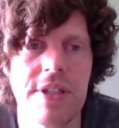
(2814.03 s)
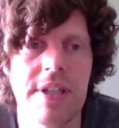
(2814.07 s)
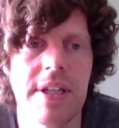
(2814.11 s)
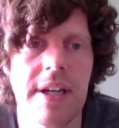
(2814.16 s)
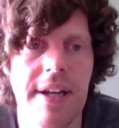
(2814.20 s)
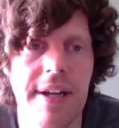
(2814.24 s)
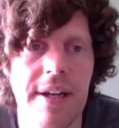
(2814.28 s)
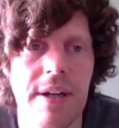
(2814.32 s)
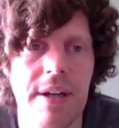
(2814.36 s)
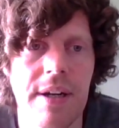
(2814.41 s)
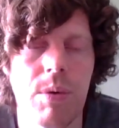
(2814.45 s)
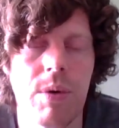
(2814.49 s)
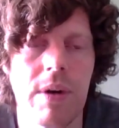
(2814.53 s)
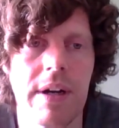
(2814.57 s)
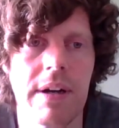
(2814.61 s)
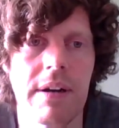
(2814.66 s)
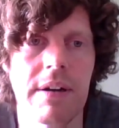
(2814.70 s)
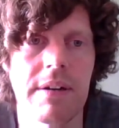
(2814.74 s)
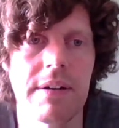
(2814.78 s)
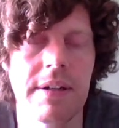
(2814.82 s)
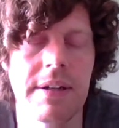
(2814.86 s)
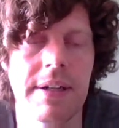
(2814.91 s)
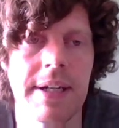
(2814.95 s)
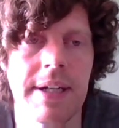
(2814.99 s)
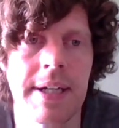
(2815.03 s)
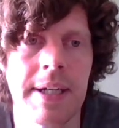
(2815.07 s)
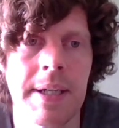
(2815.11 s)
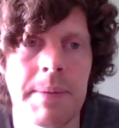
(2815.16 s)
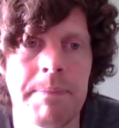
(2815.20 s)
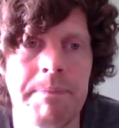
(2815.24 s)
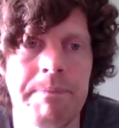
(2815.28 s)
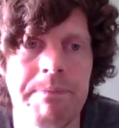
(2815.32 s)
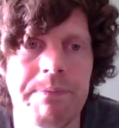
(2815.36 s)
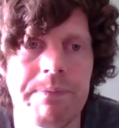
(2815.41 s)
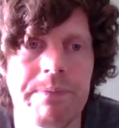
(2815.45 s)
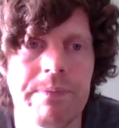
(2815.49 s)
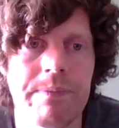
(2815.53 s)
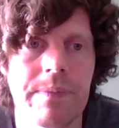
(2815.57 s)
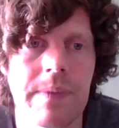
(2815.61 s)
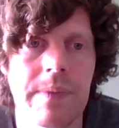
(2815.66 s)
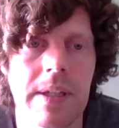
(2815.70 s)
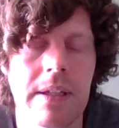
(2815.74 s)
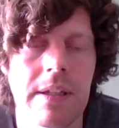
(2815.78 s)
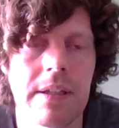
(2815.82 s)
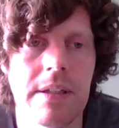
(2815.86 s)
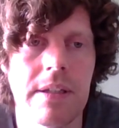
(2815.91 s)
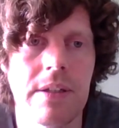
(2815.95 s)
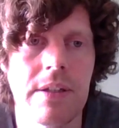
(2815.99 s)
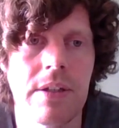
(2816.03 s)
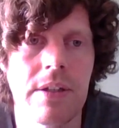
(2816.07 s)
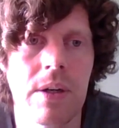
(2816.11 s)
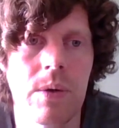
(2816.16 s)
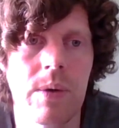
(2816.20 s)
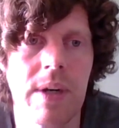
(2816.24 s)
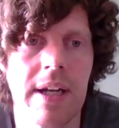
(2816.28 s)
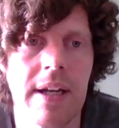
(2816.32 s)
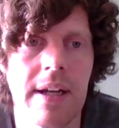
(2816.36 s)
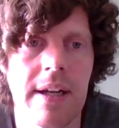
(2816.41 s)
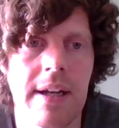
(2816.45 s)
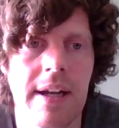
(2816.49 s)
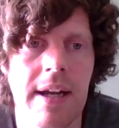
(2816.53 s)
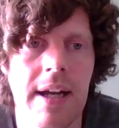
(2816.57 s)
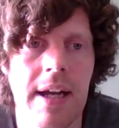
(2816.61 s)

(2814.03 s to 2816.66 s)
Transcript: Yeah, where um, you know, uh,